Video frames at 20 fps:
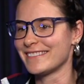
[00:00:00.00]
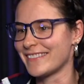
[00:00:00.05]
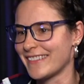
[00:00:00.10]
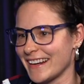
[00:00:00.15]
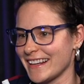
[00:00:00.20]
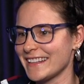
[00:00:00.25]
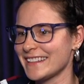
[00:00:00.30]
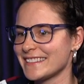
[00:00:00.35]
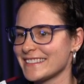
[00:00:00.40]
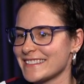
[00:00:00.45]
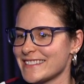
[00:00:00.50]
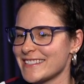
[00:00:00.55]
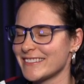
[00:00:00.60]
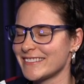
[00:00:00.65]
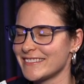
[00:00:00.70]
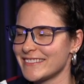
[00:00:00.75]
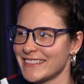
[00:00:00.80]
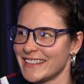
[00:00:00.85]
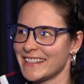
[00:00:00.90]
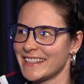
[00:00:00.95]
right. yeah.
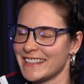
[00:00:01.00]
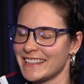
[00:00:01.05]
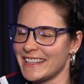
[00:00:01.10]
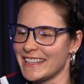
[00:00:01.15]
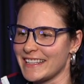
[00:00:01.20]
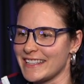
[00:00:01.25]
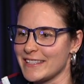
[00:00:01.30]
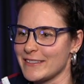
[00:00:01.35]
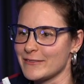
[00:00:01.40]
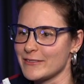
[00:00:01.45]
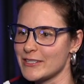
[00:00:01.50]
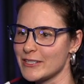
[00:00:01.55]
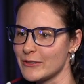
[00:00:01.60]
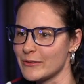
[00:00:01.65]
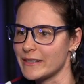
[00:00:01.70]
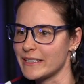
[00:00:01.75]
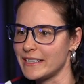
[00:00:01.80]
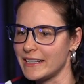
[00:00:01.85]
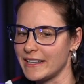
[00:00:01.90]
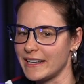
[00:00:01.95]
So, like, you do
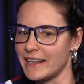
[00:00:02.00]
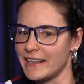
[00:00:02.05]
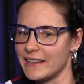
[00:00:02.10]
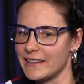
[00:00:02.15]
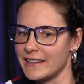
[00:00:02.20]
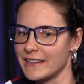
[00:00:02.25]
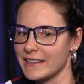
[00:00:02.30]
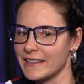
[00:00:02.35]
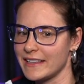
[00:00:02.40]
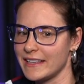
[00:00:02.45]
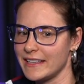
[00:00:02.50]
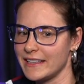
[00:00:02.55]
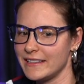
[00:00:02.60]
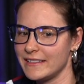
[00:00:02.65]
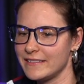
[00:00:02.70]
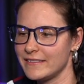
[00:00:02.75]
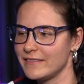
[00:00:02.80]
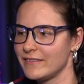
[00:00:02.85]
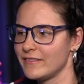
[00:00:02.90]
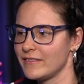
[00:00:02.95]
it. And uh, the
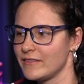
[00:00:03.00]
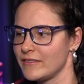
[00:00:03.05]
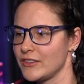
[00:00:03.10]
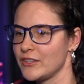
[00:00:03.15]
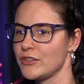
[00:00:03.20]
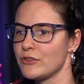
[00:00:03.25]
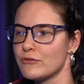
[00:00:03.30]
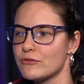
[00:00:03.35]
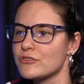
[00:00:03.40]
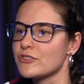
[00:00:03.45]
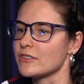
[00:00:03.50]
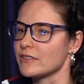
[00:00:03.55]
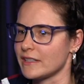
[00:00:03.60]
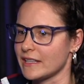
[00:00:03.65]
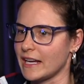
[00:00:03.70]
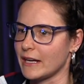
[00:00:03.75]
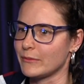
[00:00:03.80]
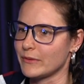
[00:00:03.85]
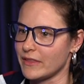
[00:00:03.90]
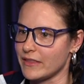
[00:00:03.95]
kid,
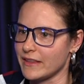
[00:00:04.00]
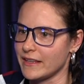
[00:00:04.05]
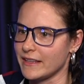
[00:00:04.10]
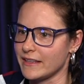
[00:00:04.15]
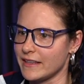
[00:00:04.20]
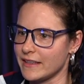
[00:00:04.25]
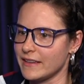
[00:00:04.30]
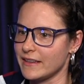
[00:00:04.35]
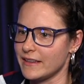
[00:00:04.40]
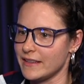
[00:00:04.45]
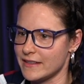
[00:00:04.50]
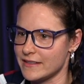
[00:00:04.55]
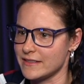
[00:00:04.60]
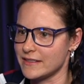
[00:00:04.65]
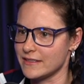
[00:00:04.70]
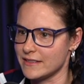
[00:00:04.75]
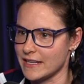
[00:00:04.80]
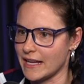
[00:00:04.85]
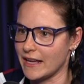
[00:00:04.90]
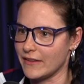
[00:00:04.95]
usually, I would think,
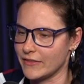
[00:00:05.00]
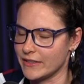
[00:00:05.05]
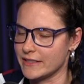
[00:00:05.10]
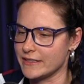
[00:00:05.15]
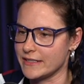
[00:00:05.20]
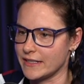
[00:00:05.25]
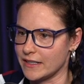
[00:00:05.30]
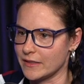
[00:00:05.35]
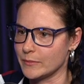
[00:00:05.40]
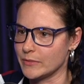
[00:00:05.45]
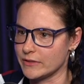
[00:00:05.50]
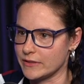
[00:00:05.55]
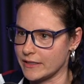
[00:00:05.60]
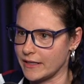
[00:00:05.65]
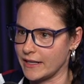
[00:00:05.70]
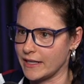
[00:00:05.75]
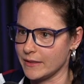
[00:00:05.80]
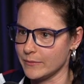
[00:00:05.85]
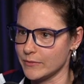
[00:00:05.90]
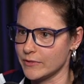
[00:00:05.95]
isn't having a terrible
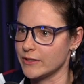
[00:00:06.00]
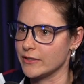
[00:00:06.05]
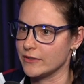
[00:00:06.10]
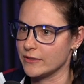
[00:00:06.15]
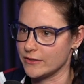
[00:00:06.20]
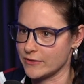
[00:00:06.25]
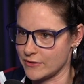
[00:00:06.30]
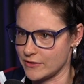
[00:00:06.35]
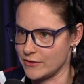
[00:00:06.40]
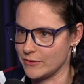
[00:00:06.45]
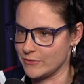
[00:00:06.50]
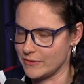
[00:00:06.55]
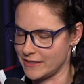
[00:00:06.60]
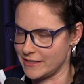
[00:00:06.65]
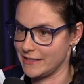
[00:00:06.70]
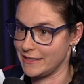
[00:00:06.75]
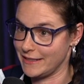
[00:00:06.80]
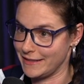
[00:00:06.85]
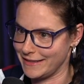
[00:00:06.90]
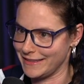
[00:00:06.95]
time, or else you'd
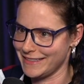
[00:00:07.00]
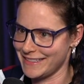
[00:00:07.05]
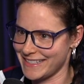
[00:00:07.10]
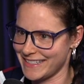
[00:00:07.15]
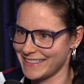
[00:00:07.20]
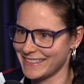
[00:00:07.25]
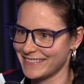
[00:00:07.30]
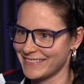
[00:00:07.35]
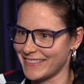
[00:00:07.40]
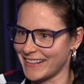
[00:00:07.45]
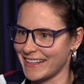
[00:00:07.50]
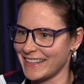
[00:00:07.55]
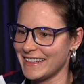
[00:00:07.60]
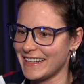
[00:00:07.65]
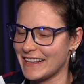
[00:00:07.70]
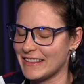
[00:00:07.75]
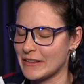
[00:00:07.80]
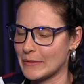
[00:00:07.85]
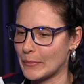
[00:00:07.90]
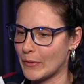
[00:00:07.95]
see it, mm-hmm. right?
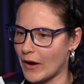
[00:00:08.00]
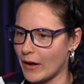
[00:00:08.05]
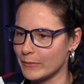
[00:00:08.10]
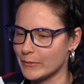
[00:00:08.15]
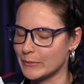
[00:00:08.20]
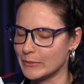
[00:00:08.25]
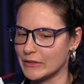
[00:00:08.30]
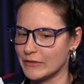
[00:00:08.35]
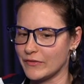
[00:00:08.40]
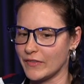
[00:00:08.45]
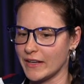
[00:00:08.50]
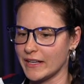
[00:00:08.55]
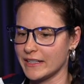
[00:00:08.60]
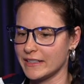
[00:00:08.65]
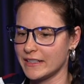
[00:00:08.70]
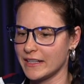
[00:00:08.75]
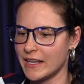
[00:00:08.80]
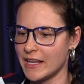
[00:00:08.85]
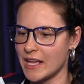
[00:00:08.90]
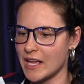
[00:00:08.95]
And they're probably
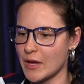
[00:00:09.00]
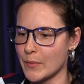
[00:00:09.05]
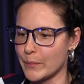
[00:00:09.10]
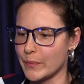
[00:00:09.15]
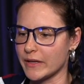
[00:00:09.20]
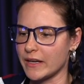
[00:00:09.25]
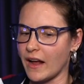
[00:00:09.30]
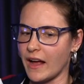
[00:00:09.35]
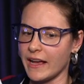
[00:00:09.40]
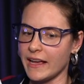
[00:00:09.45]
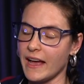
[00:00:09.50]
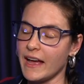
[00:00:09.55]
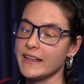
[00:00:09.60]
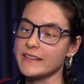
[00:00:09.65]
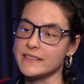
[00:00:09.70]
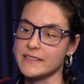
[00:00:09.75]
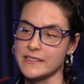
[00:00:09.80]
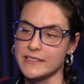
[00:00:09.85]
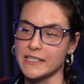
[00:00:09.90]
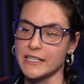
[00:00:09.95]
fine. But I
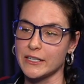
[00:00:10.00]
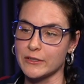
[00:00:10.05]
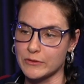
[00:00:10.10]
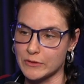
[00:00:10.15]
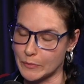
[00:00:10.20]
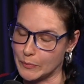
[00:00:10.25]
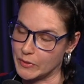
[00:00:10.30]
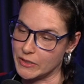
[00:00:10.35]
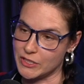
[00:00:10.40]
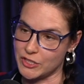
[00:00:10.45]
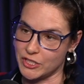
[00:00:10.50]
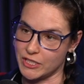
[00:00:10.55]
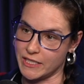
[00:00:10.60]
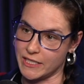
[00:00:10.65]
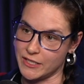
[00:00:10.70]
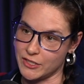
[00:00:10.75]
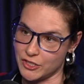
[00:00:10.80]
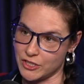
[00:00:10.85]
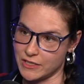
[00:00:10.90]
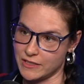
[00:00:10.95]
had zero
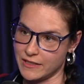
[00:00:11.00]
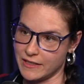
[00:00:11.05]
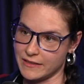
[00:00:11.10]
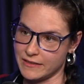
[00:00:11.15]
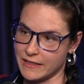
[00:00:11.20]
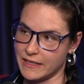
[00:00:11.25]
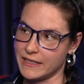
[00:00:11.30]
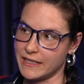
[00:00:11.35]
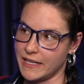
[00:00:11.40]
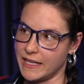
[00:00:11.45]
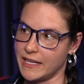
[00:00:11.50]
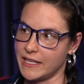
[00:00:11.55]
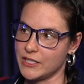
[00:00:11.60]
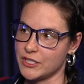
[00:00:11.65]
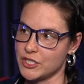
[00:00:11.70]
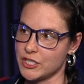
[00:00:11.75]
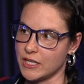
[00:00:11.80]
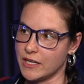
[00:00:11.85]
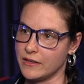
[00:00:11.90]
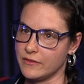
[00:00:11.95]
appreciation at that
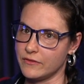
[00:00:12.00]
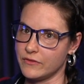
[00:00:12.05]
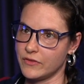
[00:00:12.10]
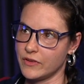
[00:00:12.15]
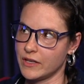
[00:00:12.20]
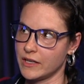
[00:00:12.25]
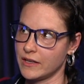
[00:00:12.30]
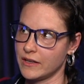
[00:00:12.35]
age of